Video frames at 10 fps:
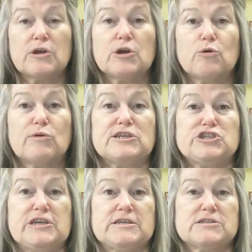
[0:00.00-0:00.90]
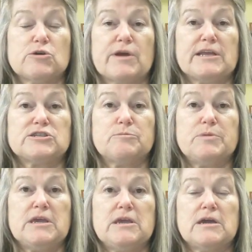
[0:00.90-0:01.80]
which is going to
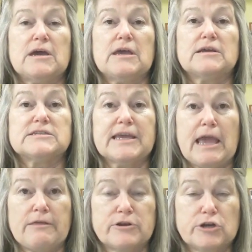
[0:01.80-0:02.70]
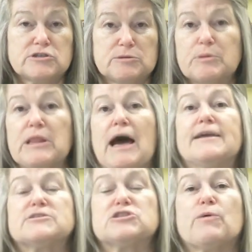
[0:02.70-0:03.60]
be to gather your
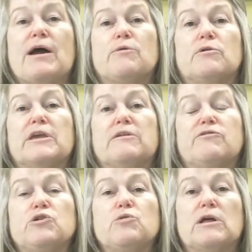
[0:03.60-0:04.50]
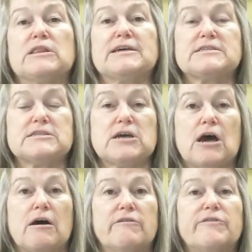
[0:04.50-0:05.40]
supplies. So I will give you a list
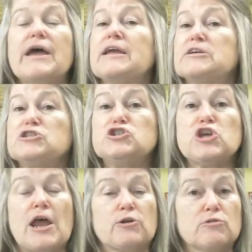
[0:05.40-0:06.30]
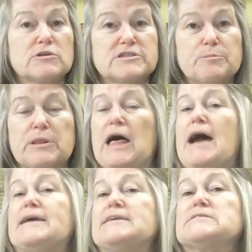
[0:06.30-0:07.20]
of general
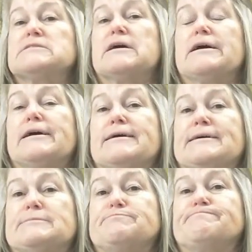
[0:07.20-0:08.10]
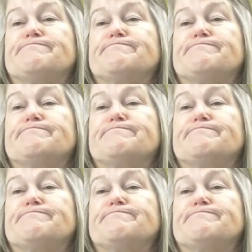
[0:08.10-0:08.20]
supplies, how